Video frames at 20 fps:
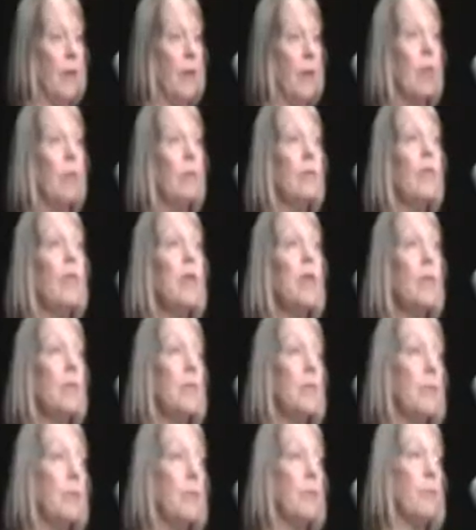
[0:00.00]
Only a
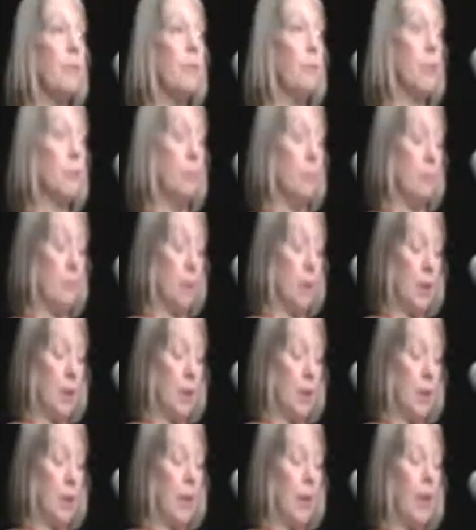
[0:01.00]
wisp of moon,
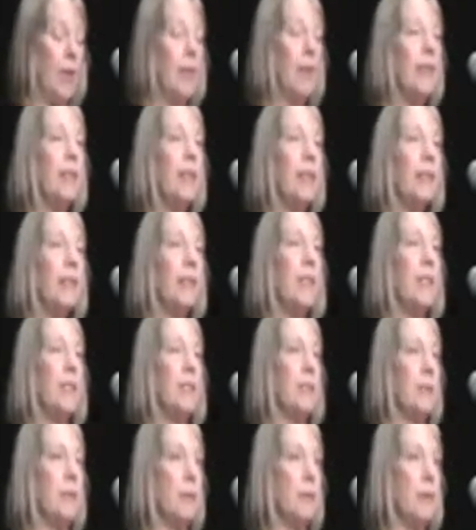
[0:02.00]
an
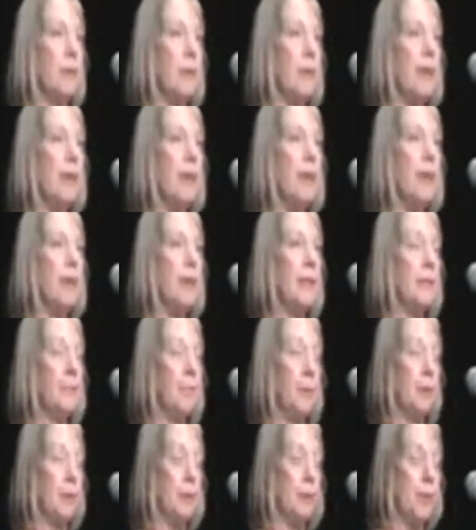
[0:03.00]
innuendo in the clear
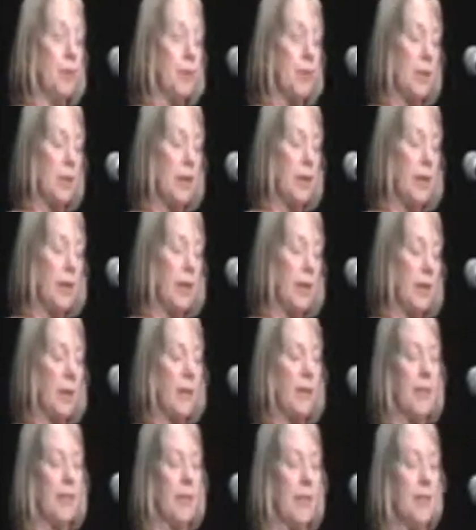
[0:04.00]
blue sky
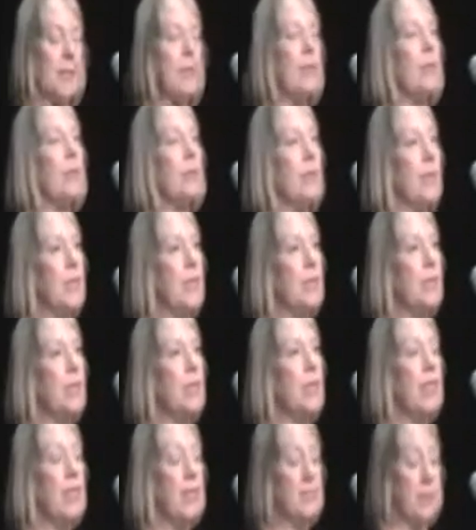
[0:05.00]
as their silhouettes
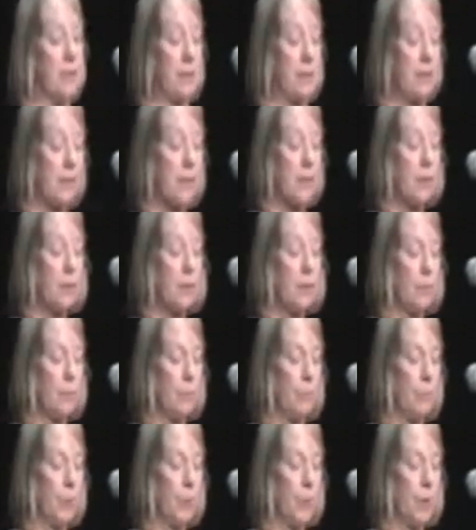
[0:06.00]
rise and
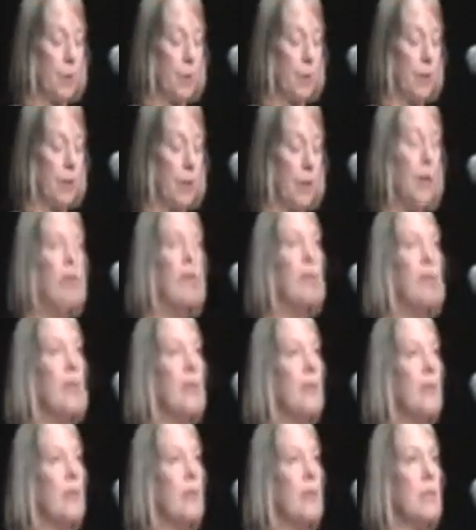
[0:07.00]
swoop. They
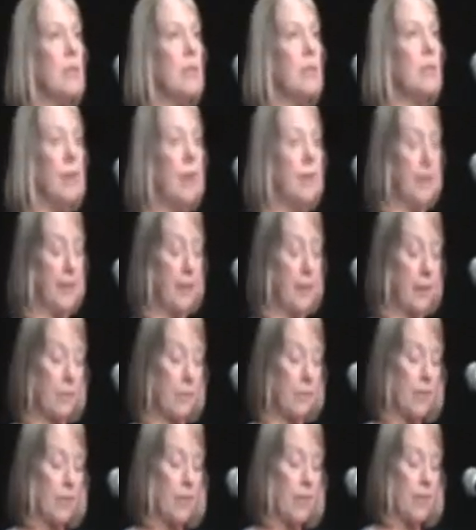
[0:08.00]
dart away down
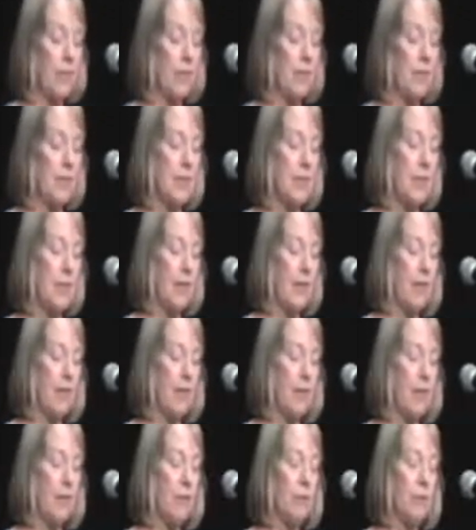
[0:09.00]
streets like
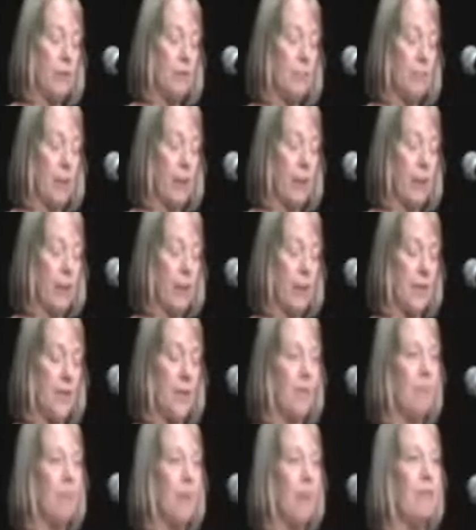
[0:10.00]
rowdy
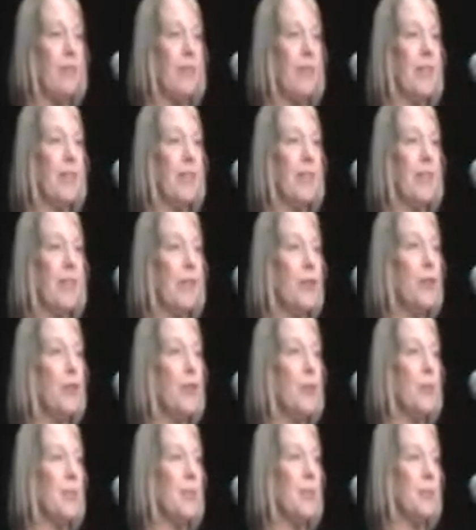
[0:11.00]
bikers revelling in each
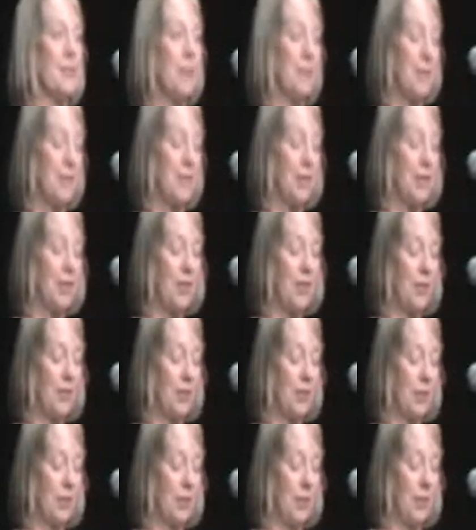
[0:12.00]
twist and
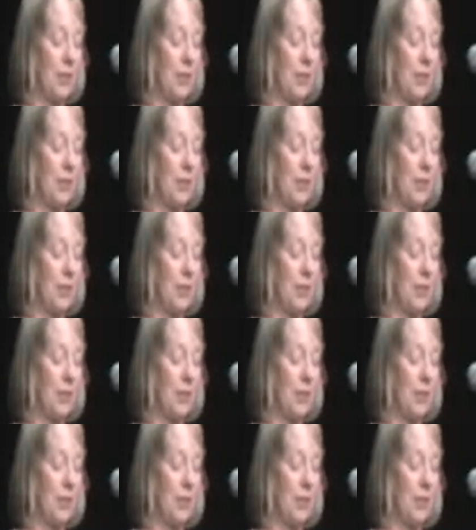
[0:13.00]
turn,